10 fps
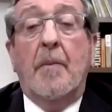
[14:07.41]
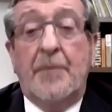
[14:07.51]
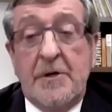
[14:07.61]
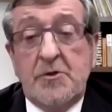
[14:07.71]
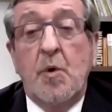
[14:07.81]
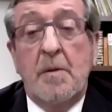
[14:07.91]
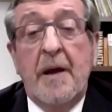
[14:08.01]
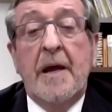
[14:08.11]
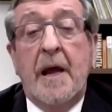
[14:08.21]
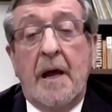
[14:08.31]
This will
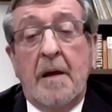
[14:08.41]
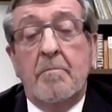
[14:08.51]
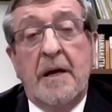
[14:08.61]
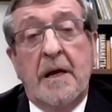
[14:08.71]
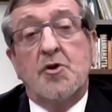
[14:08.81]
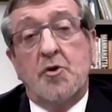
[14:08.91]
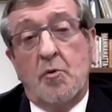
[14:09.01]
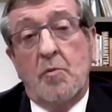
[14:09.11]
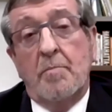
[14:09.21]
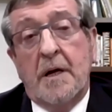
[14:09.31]
be a big
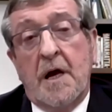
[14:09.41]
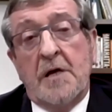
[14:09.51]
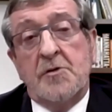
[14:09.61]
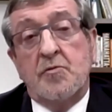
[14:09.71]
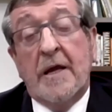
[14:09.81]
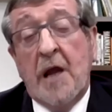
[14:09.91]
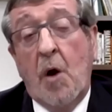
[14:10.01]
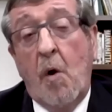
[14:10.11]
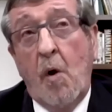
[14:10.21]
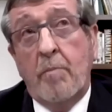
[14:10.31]
issue because right now
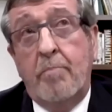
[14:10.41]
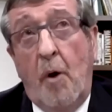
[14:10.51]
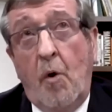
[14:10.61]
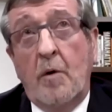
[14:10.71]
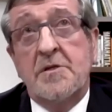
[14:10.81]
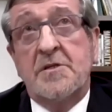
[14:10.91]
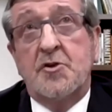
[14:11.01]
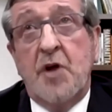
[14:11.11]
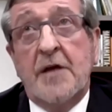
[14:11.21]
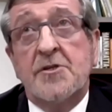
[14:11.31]
all polls
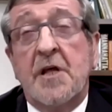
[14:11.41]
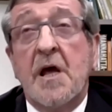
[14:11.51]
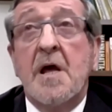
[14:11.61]
suggest